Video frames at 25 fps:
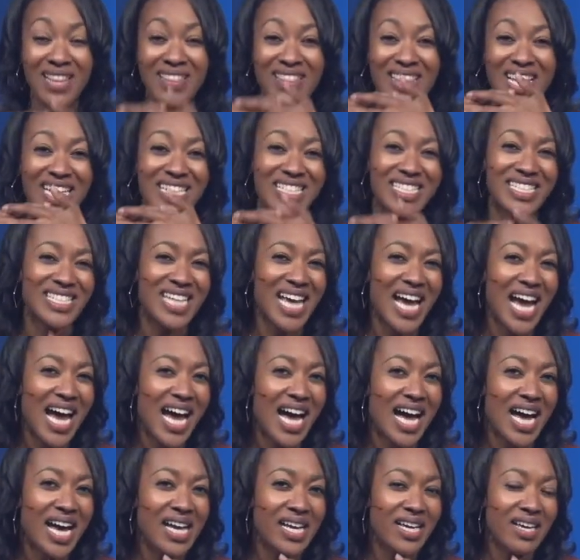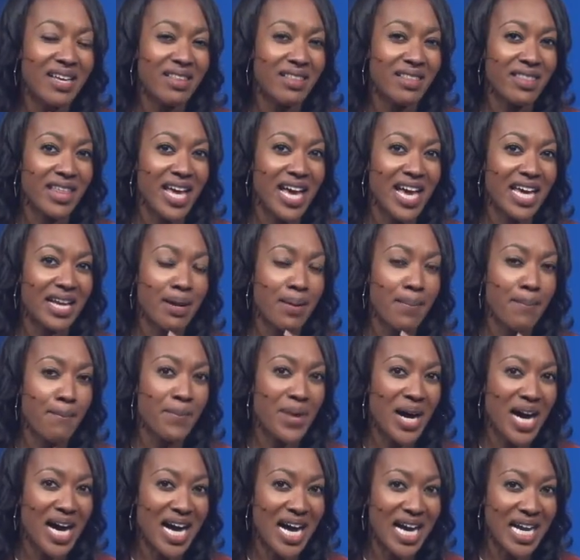that tie that
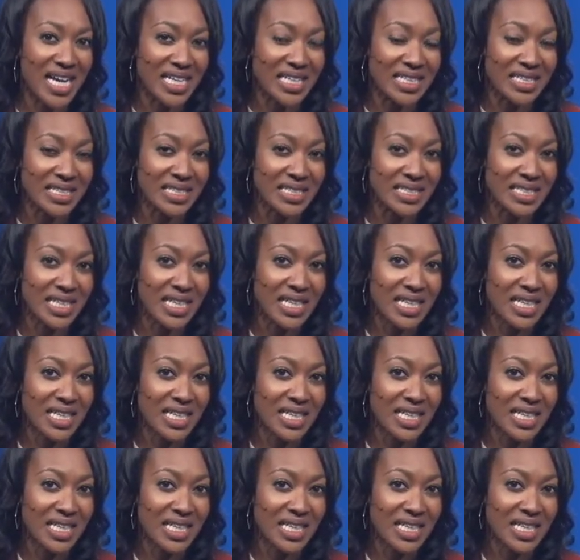binds.